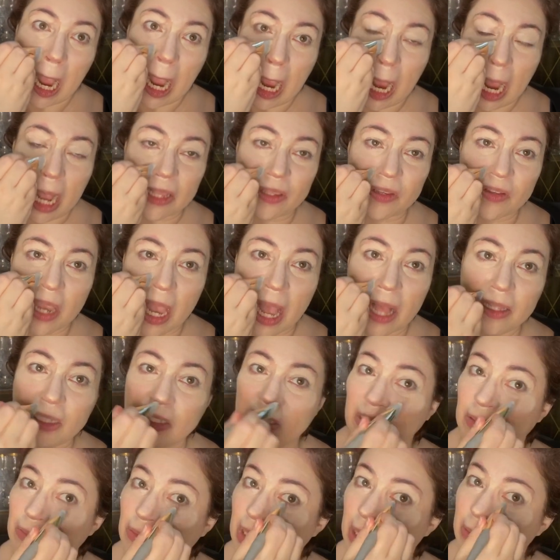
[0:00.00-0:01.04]
a challenge
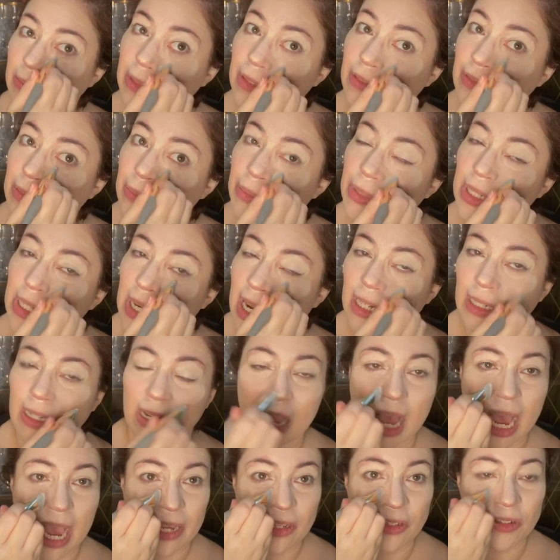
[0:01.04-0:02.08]
sometimes even to put on
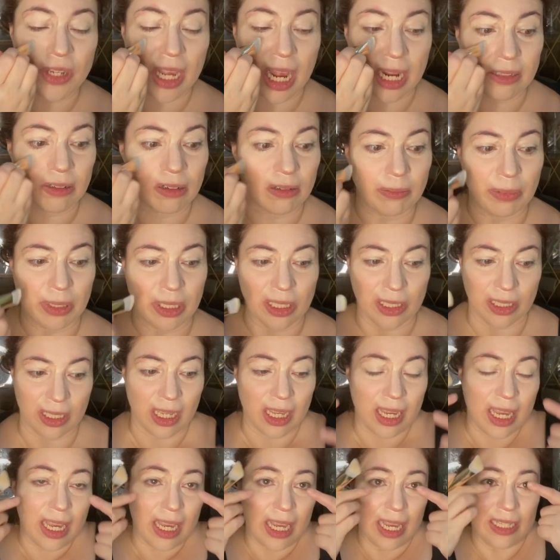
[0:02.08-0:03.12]
eyeshadow because
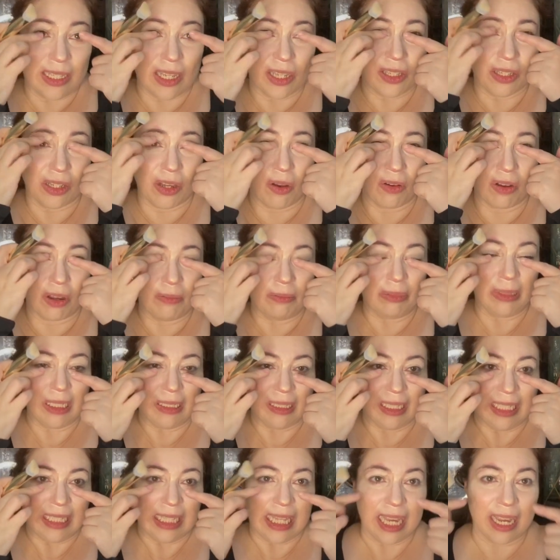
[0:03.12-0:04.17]
it doesn't go
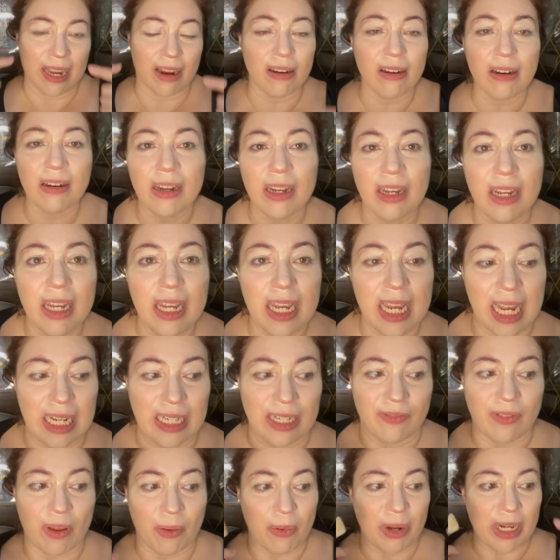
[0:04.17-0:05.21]
completely there. And
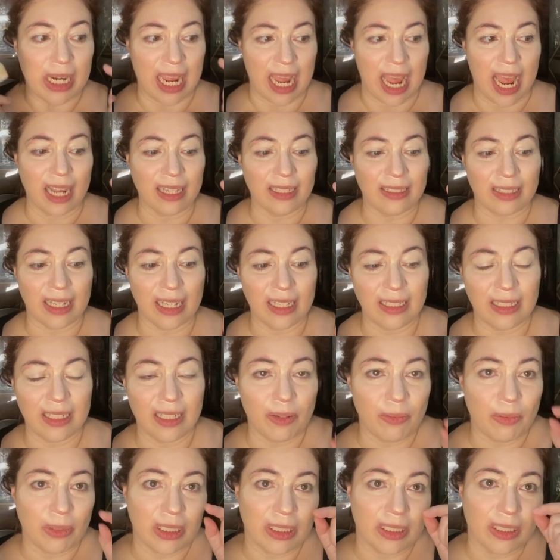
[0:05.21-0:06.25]
if I want to accent
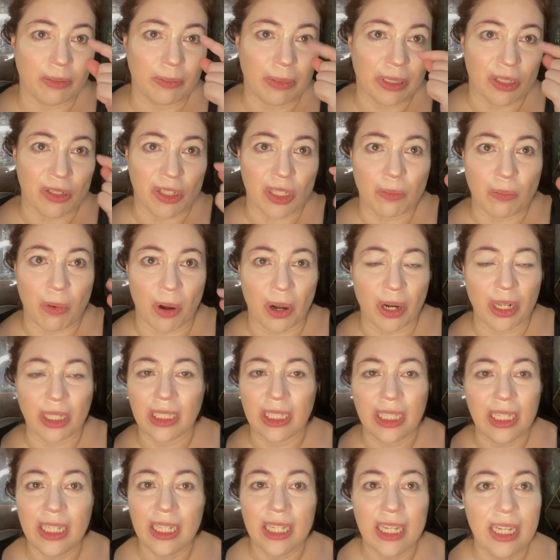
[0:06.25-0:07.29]
it with a little bit of
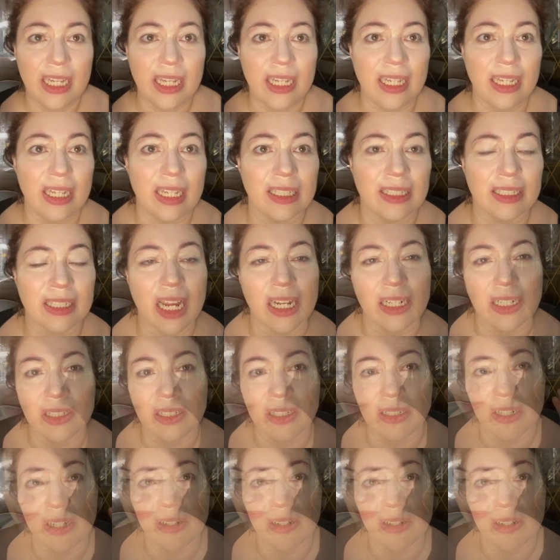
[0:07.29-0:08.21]
sparkly, it's kind of tough.